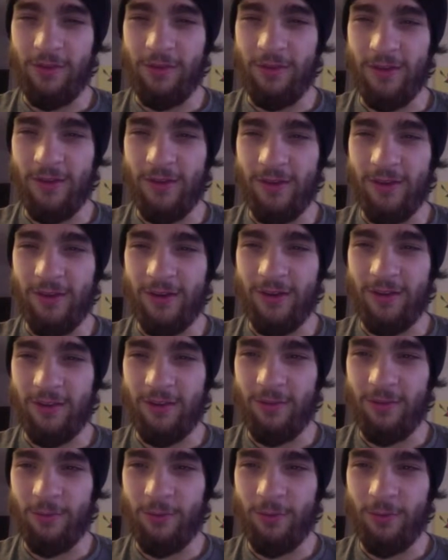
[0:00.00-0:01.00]
on it because
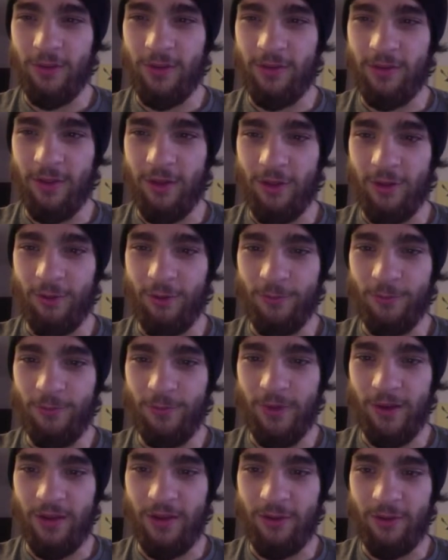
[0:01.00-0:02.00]
it's pretty slow,
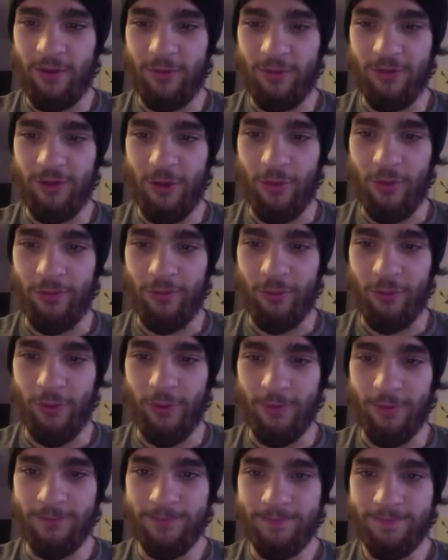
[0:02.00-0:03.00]
but I see what you're going
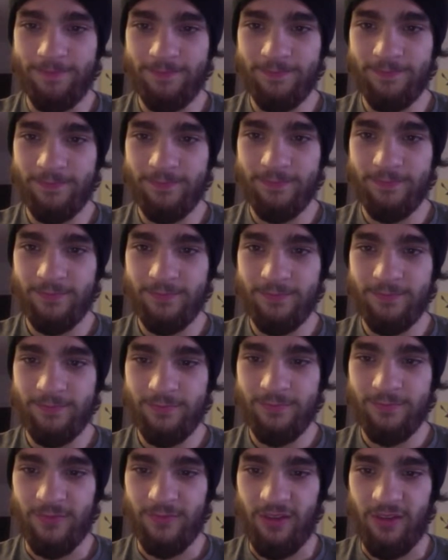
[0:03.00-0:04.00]
for.
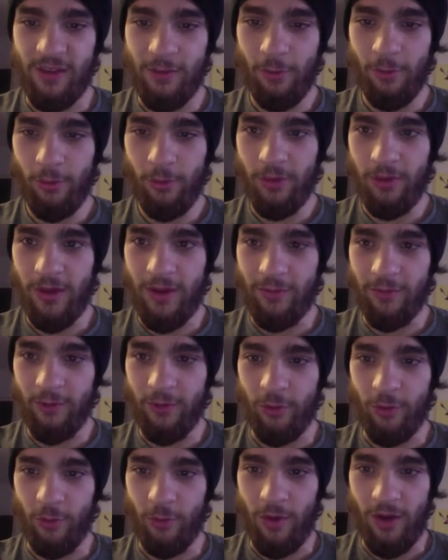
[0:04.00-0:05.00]
Disable whatever
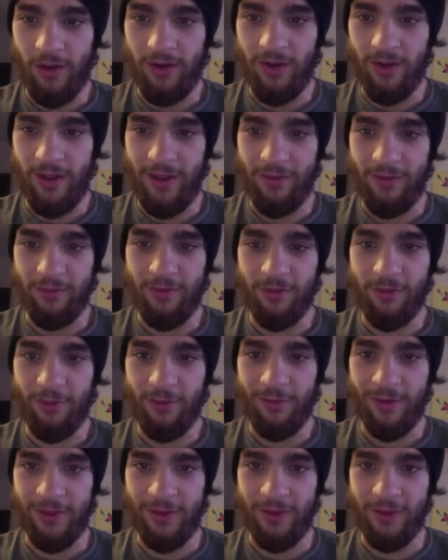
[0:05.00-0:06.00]
you want. I have so
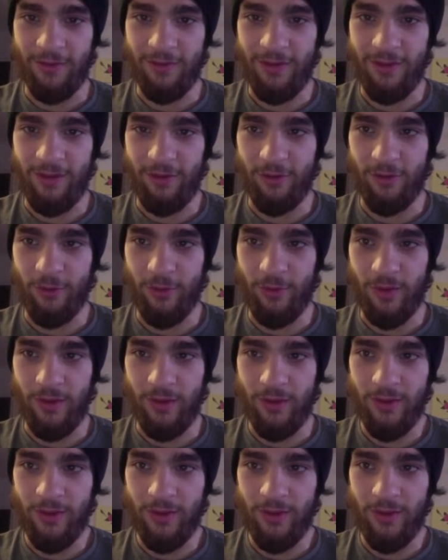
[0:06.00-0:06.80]
many things to kill you with.